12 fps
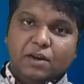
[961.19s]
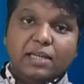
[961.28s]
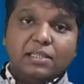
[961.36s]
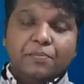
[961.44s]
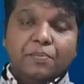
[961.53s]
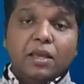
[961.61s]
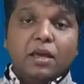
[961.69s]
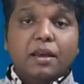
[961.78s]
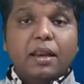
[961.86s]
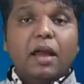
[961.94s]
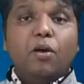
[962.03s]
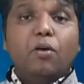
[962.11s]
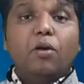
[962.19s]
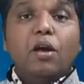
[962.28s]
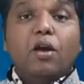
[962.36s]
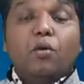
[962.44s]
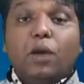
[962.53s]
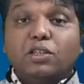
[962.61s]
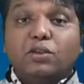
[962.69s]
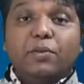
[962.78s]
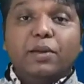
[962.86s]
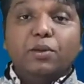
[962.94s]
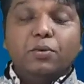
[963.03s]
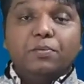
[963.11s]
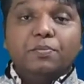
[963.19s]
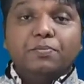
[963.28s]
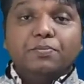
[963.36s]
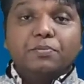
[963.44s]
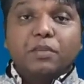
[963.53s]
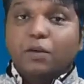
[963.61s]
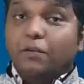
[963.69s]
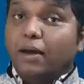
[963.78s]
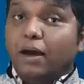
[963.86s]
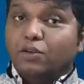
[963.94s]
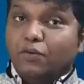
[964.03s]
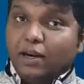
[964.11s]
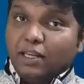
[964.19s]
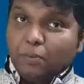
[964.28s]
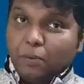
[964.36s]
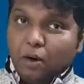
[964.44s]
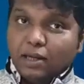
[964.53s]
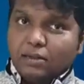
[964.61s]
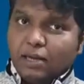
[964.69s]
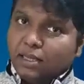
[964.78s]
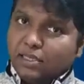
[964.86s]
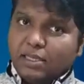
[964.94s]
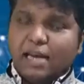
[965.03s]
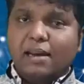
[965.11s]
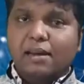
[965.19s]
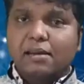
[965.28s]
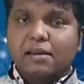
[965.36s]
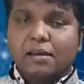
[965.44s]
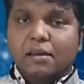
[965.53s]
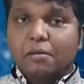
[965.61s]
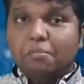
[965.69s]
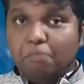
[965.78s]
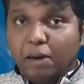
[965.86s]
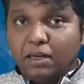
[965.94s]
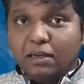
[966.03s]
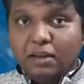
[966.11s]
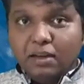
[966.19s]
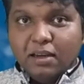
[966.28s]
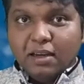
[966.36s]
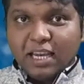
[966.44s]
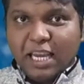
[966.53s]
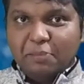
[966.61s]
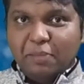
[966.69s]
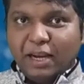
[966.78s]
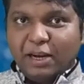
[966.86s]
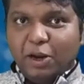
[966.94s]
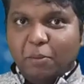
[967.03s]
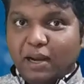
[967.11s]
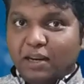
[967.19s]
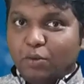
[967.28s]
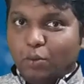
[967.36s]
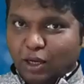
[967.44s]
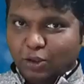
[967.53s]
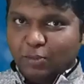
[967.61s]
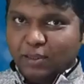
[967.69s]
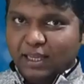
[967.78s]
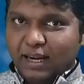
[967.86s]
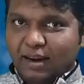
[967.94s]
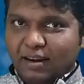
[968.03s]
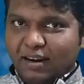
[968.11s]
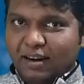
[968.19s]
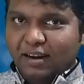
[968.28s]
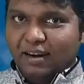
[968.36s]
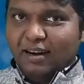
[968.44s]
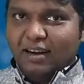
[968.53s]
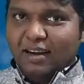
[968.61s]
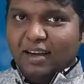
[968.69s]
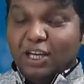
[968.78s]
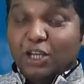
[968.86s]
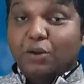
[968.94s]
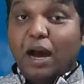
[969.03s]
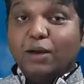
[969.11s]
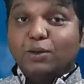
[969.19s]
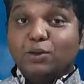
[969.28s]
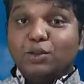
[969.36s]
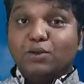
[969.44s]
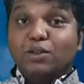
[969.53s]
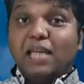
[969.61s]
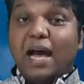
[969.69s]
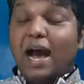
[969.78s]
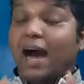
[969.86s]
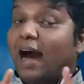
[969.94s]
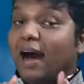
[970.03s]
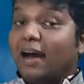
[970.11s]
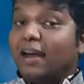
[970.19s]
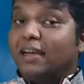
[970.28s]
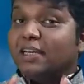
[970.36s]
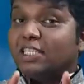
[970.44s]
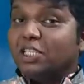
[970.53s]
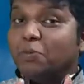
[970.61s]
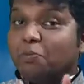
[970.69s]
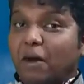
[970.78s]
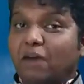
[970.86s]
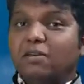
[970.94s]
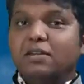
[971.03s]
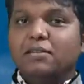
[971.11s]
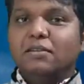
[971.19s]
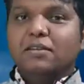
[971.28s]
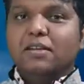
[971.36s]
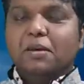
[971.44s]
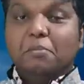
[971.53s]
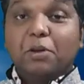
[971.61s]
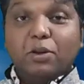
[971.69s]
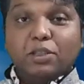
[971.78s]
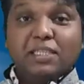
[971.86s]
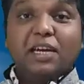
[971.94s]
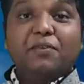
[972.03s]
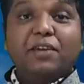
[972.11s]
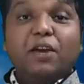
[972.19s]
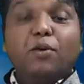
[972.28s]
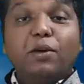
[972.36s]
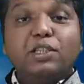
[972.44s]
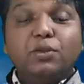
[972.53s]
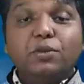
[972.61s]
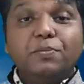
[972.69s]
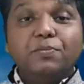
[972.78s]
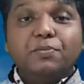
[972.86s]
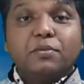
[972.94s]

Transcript: right? Now, what should we do? We have to find the product exactly, but keep that in your mind. What should be there? You have to choose the highest power, because here we are going to